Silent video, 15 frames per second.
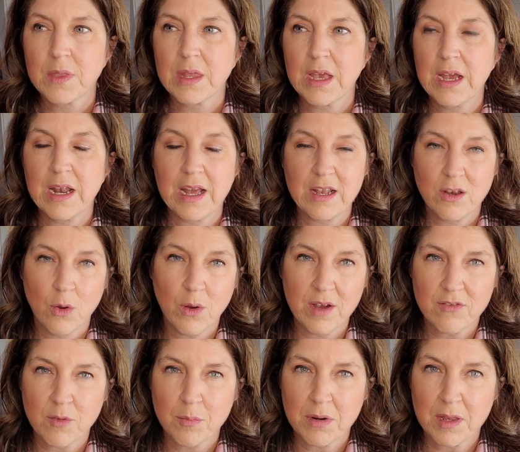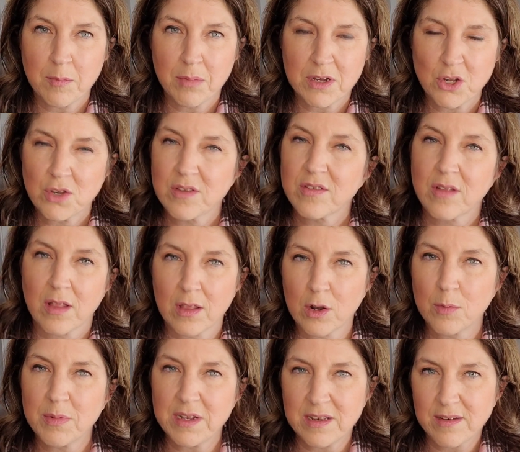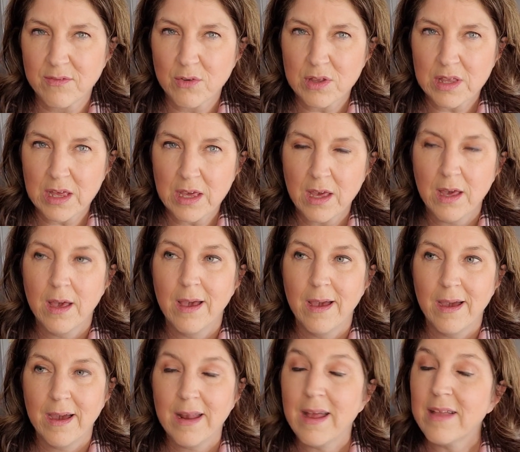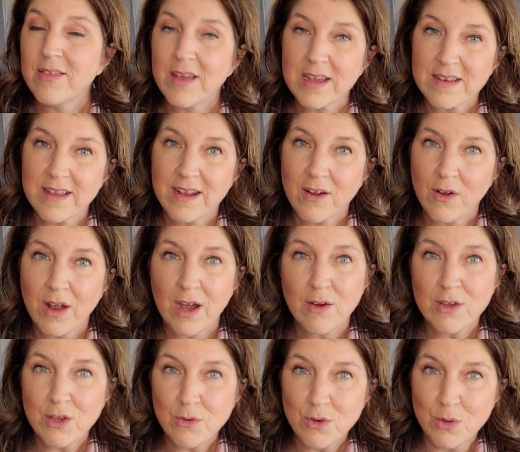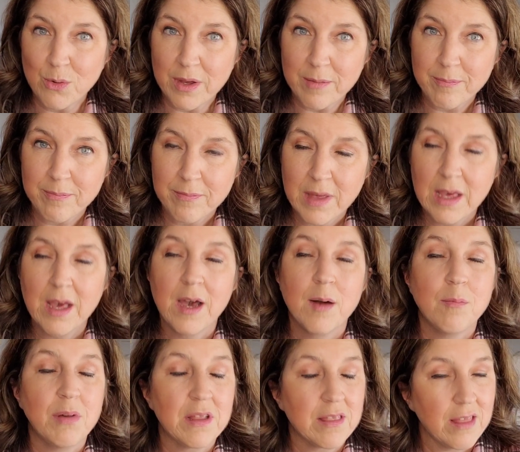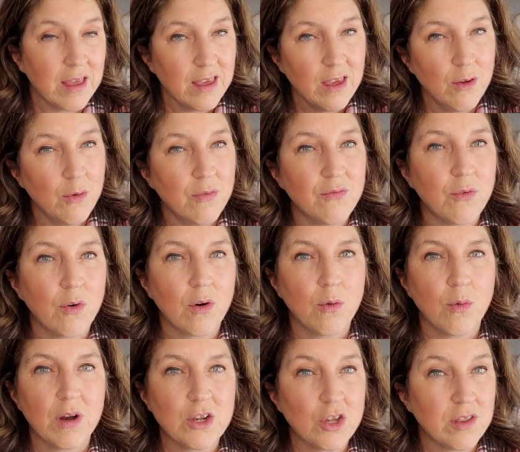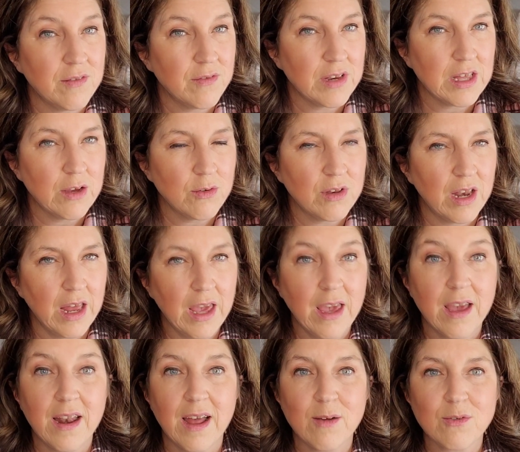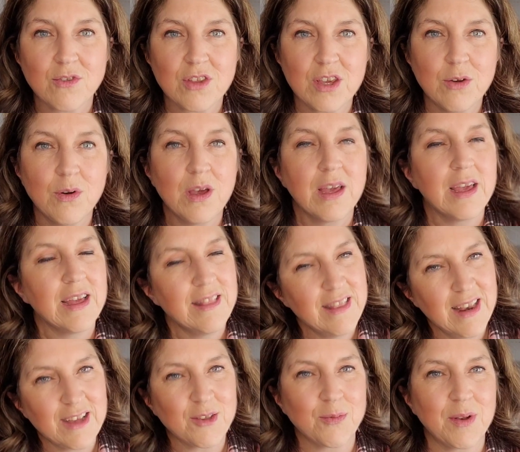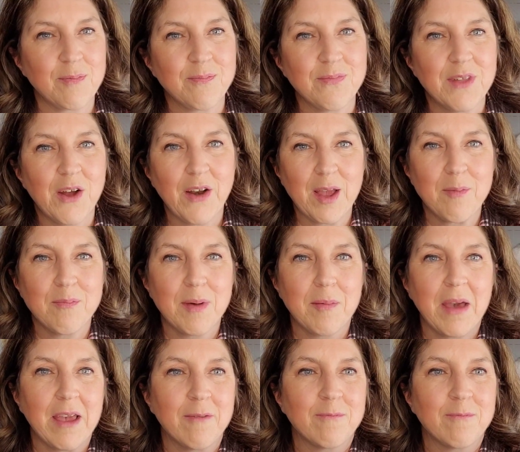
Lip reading: and I know everybody budgets a little bit differently, and I'd like to hear how you do it. But thank you for watching the video today, and I will see you in the next one. All right, bye-bye.